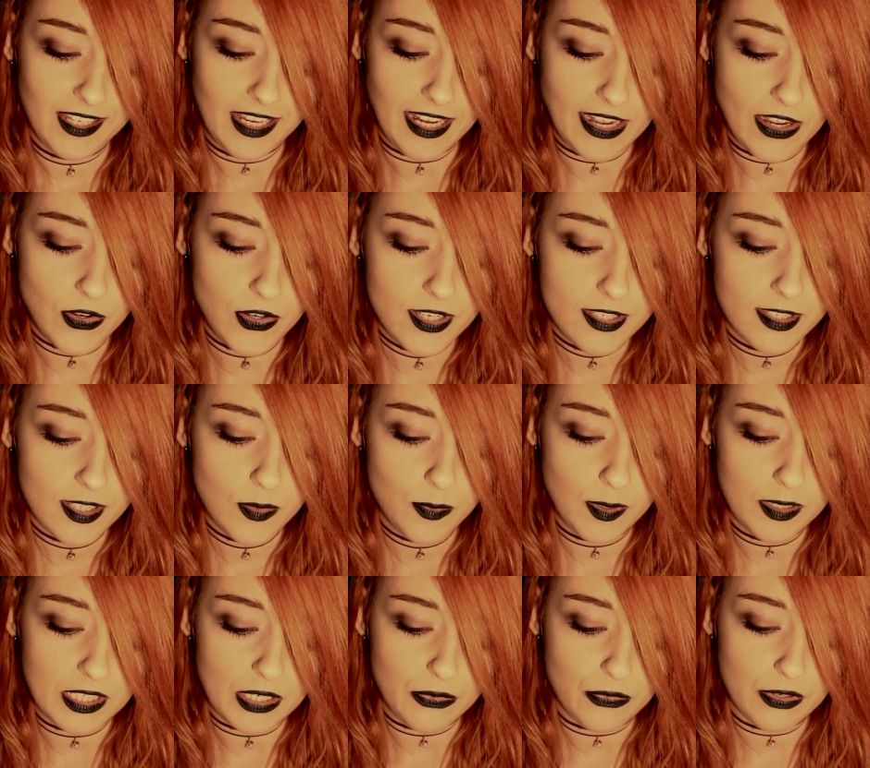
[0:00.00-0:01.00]
Aries is
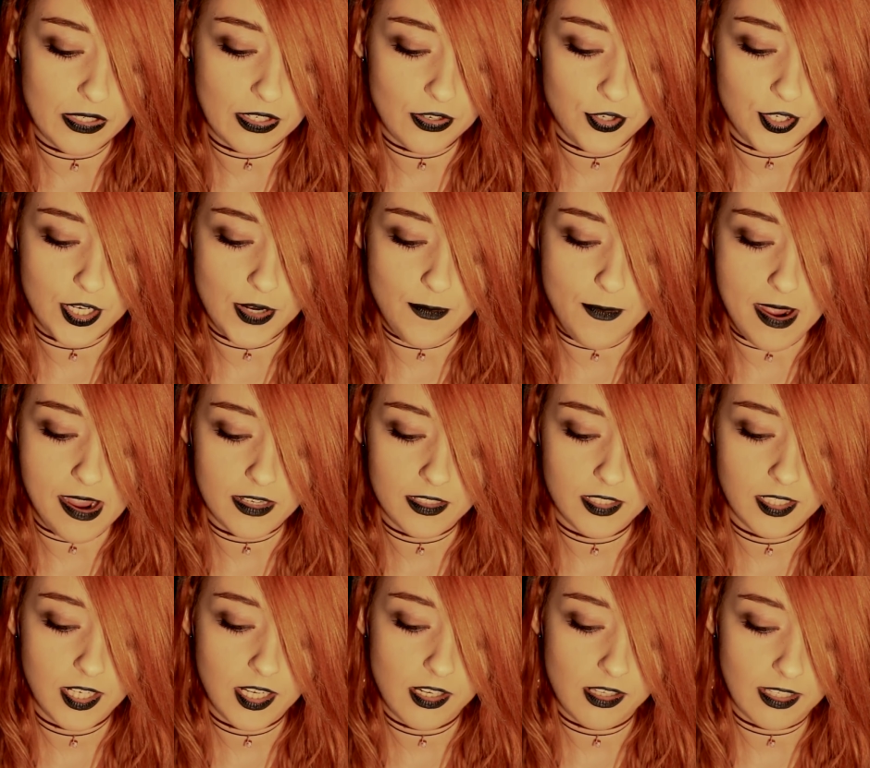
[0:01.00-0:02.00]
by definition a
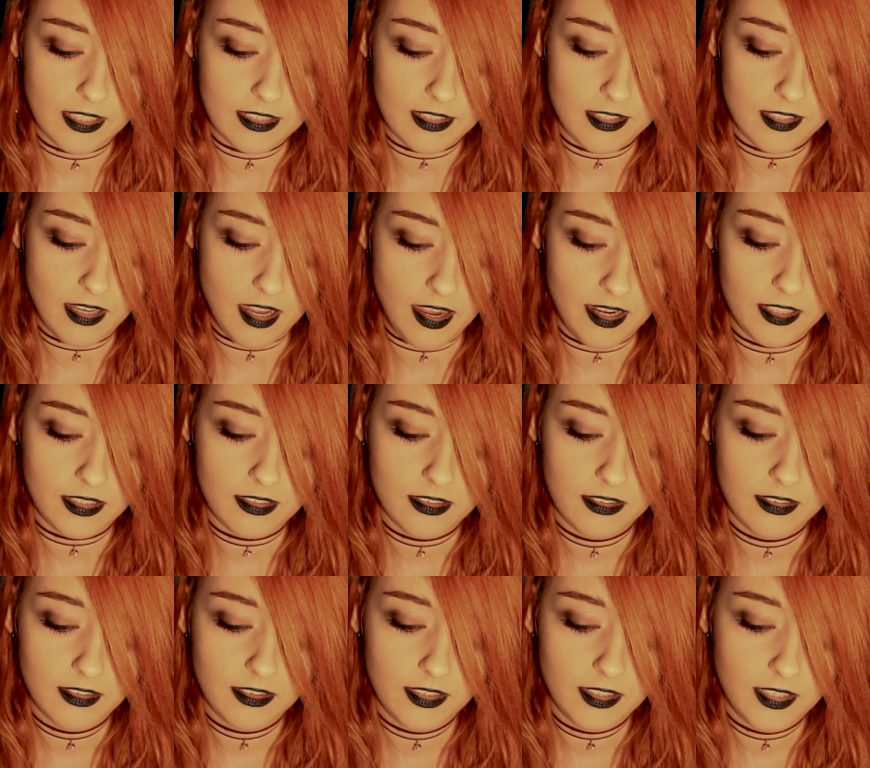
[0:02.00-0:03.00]
masculine sign.
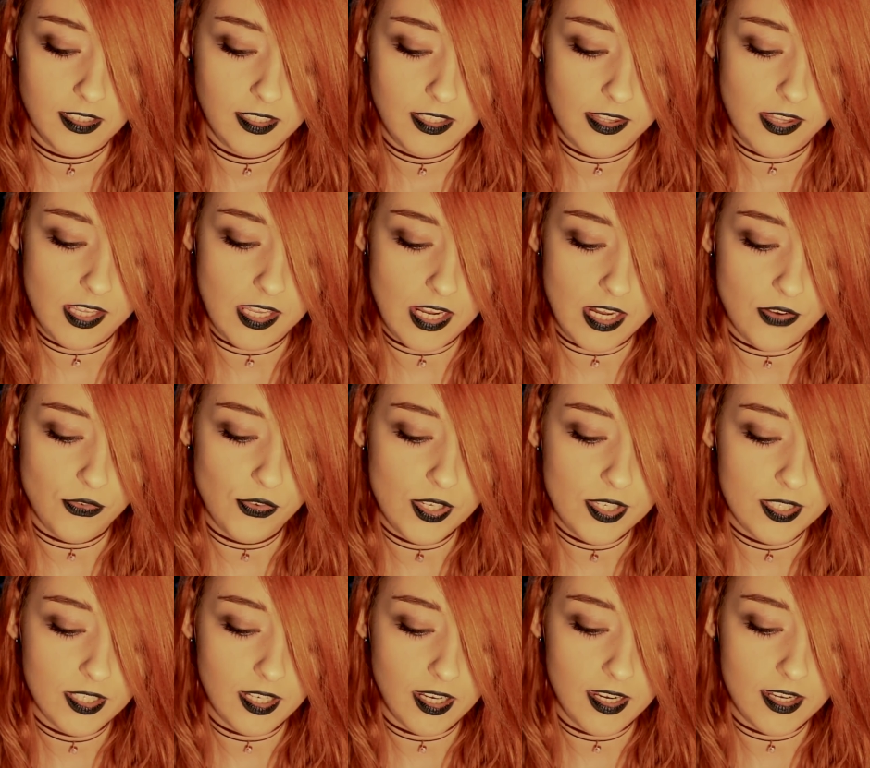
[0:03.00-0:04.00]
The Aries
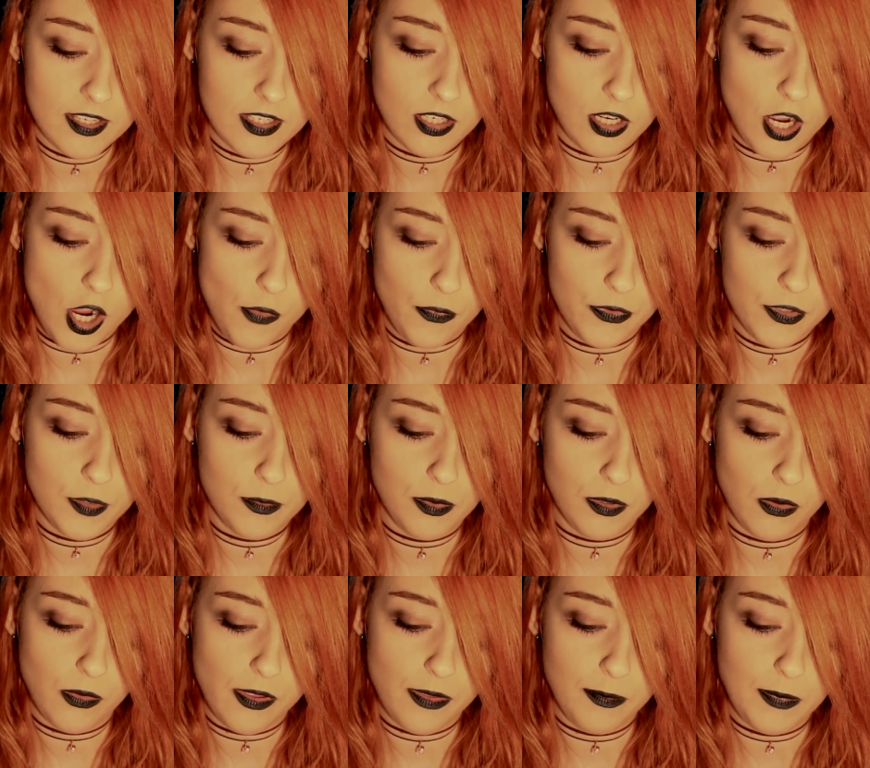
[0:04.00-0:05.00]
guy is comfortable
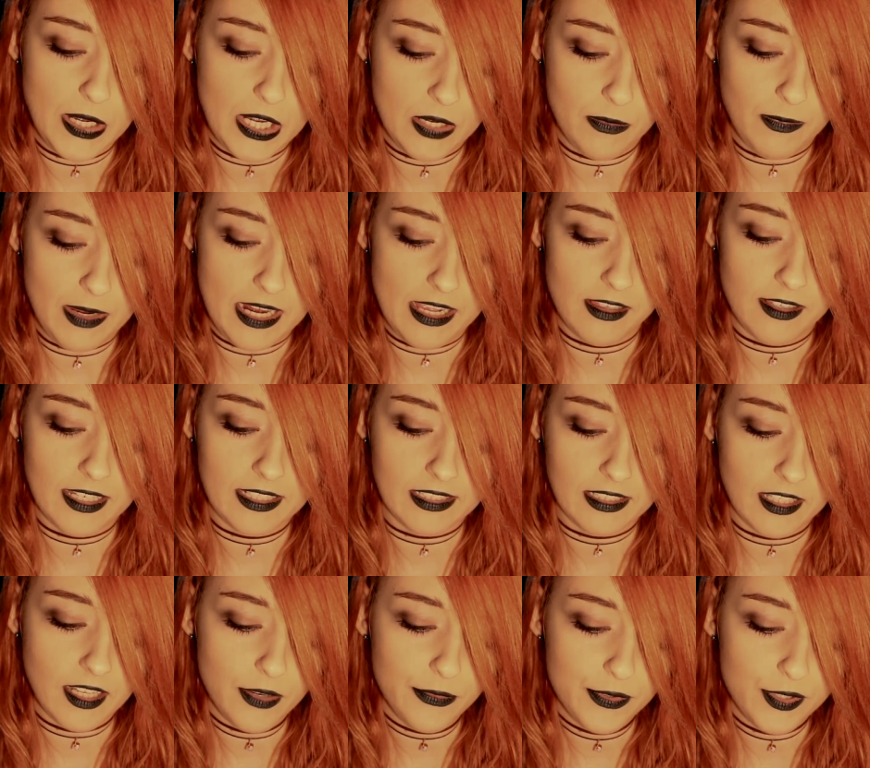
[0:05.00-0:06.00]
with being male and
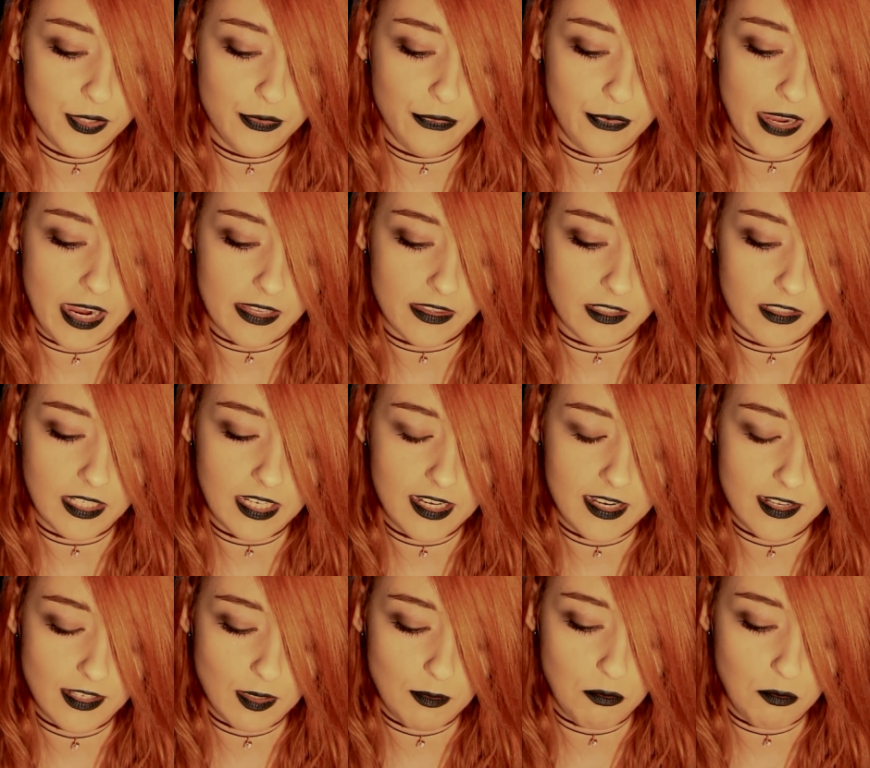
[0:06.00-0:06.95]
loves the fact that he is a